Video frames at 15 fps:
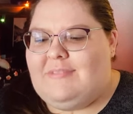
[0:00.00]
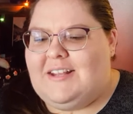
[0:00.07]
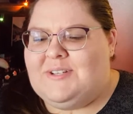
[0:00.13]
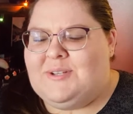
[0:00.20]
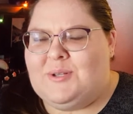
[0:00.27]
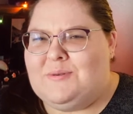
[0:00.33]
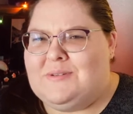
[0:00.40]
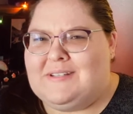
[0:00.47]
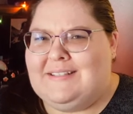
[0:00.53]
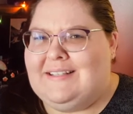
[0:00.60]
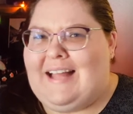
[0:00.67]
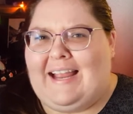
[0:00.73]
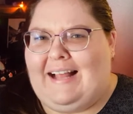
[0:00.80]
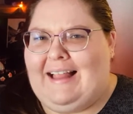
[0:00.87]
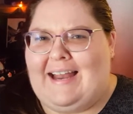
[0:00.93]
So there's
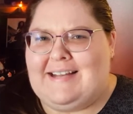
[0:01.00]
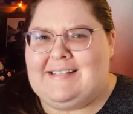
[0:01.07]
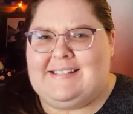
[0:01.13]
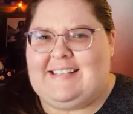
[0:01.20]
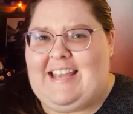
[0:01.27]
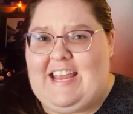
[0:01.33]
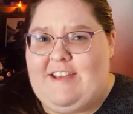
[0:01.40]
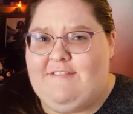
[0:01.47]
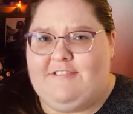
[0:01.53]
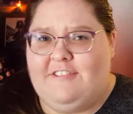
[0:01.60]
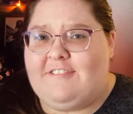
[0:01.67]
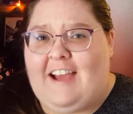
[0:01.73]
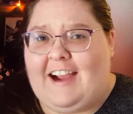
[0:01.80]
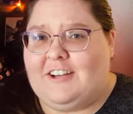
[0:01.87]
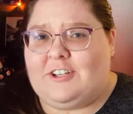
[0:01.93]
like a lot of skeeve
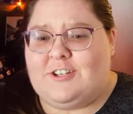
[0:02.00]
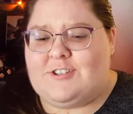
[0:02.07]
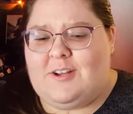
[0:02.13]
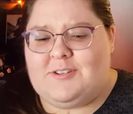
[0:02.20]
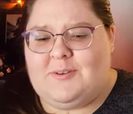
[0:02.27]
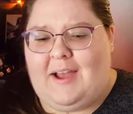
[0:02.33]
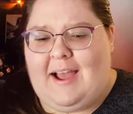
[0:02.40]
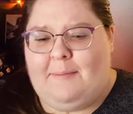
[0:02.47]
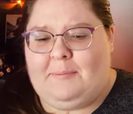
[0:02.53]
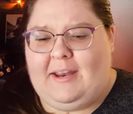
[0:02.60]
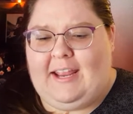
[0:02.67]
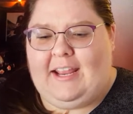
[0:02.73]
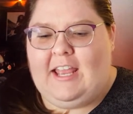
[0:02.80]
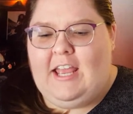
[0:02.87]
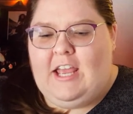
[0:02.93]
factors also
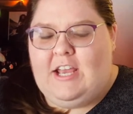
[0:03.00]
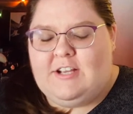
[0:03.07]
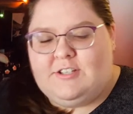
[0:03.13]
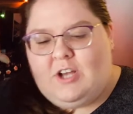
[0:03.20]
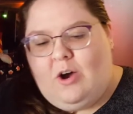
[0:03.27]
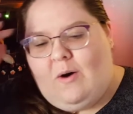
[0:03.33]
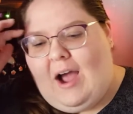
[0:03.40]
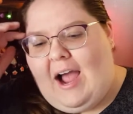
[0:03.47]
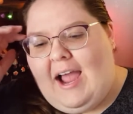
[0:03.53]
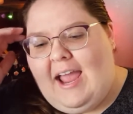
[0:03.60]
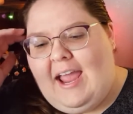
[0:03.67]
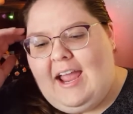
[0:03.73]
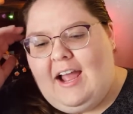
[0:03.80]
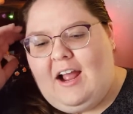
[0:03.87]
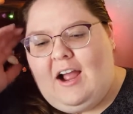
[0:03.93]
happening. So
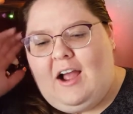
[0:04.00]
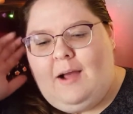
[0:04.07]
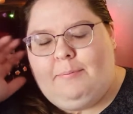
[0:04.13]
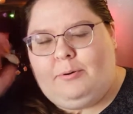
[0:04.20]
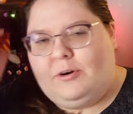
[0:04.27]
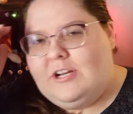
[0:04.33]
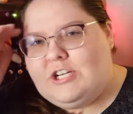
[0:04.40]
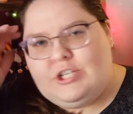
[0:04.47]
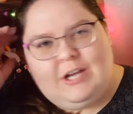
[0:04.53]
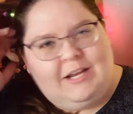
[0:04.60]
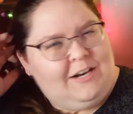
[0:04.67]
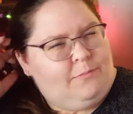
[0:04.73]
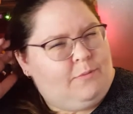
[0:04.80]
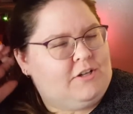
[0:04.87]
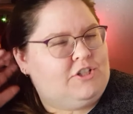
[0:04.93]
I
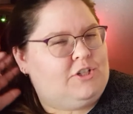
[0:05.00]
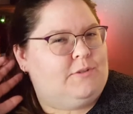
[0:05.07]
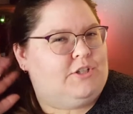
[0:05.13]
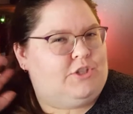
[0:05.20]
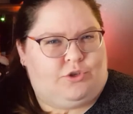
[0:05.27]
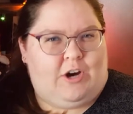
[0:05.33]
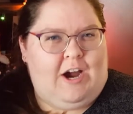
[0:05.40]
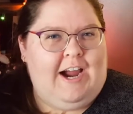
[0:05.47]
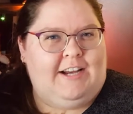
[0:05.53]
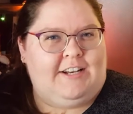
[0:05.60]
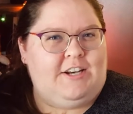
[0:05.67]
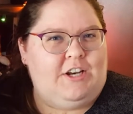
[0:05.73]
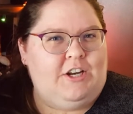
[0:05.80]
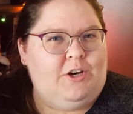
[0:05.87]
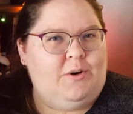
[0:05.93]
appreciated what she was trying
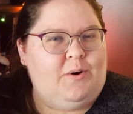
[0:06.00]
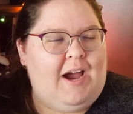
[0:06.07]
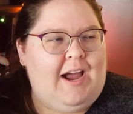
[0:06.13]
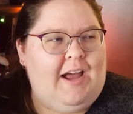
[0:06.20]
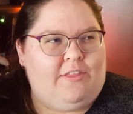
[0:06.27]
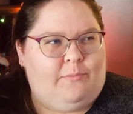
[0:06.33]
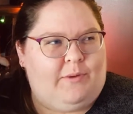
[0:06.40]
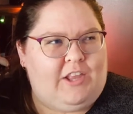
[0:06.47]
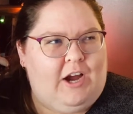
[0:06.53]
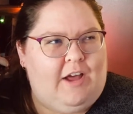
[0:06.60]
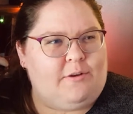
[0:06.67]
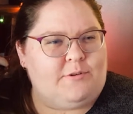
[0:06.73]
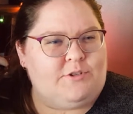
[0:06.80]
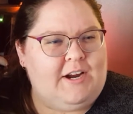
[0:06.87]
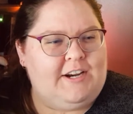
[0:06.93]
to do, what the
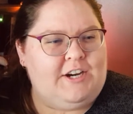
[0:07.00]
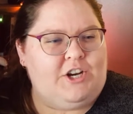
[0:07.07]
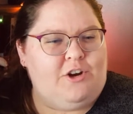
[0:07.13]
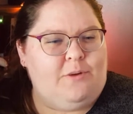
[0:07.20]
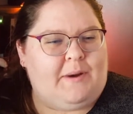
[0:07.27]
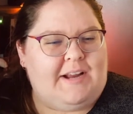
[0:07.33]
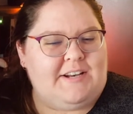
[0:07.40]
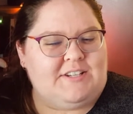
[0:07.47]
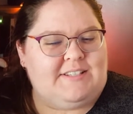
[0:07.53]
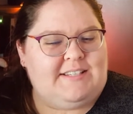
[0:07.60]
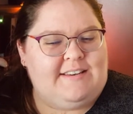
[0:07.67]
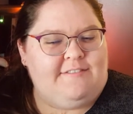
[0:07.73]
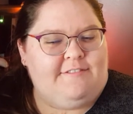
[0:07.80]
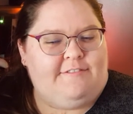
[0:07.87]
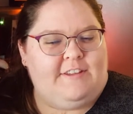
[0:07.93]
author was trying to do, but I just
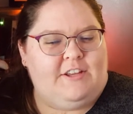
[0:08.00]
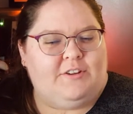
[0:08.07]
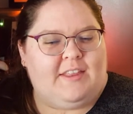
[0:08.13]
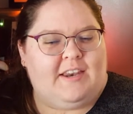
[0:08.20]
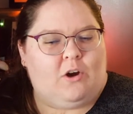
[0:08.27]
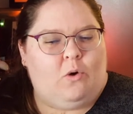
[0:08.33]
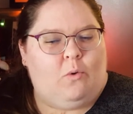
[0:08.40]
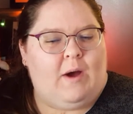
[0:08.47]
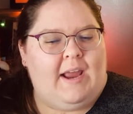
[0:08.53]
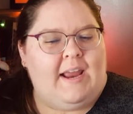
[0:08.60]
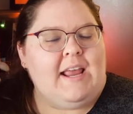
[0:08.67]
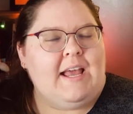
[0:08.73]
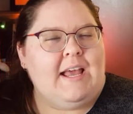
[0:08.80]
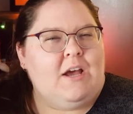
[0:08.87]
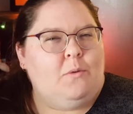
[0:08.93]
didn't feel that it
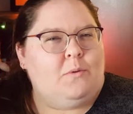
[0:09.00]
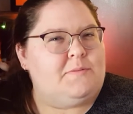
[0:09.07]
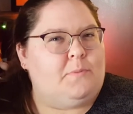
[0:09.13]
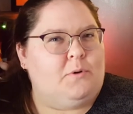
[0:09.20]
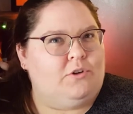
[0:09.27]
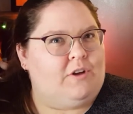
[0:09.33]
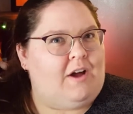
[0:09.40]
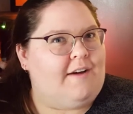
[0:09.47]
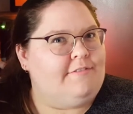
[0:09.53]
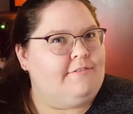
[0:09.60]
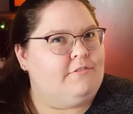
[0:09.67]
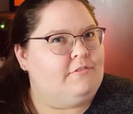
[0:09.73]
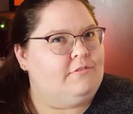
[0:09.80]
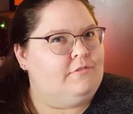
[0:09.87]
quite was pulled off